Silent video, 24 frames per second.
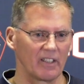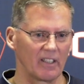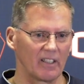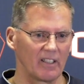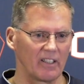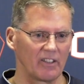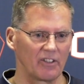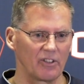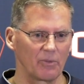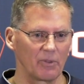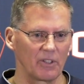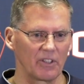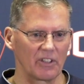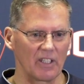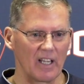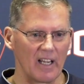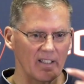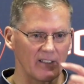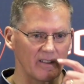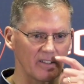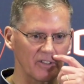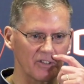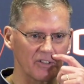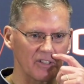The kids that we
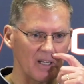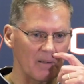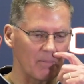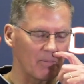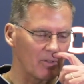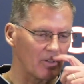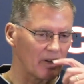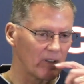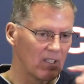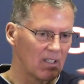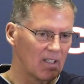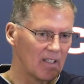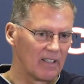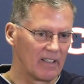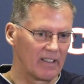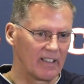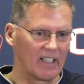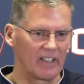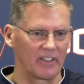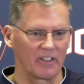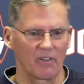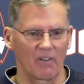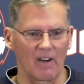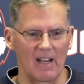signed in December,
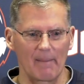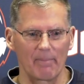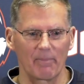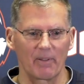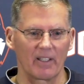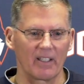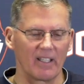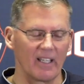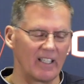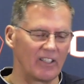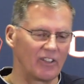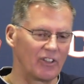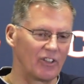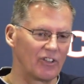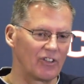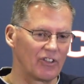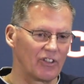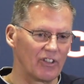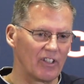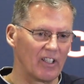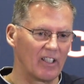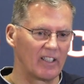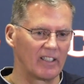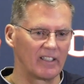getting their
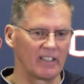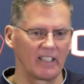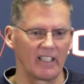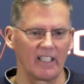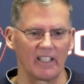applications done,